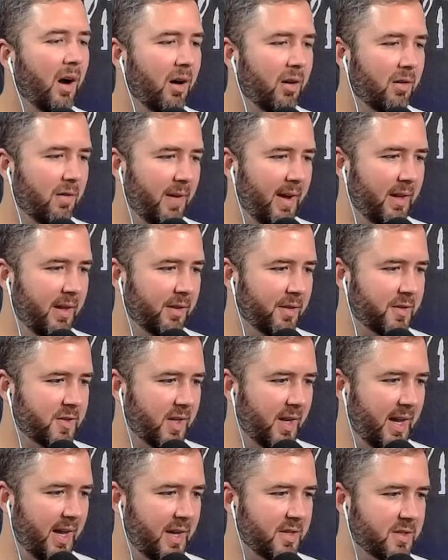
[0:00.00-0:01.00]
All right, looks
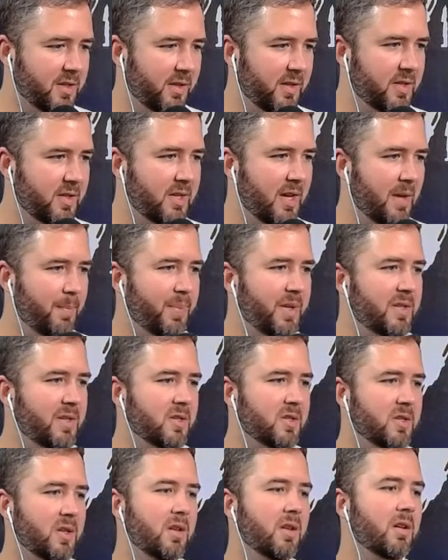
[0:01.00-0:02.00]
like it has all the set
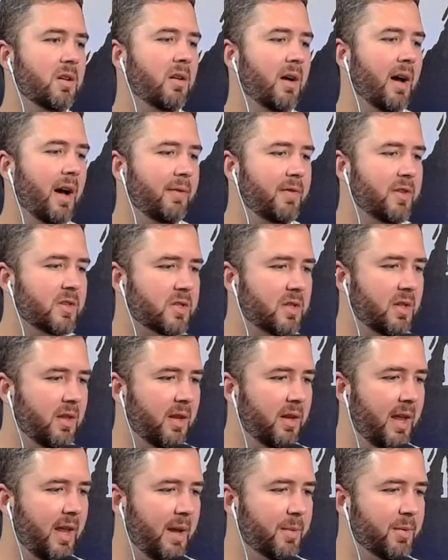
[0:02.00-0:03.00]
pieces in there. Obviously,
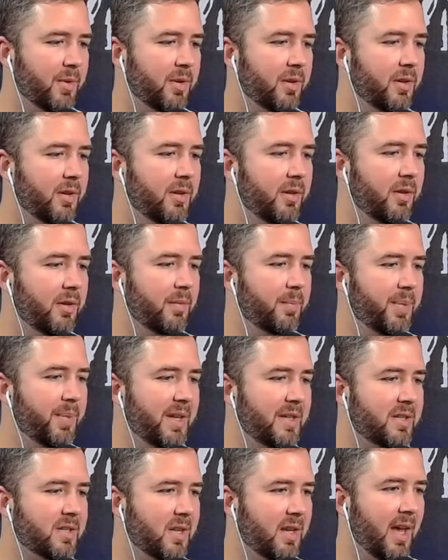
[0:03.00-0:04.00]
the neighborhood, the
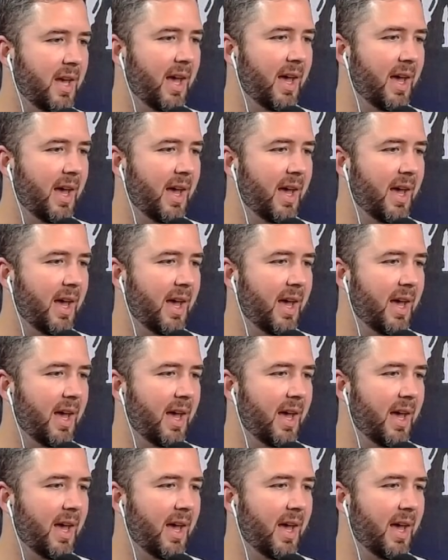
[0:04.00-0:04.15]
pizza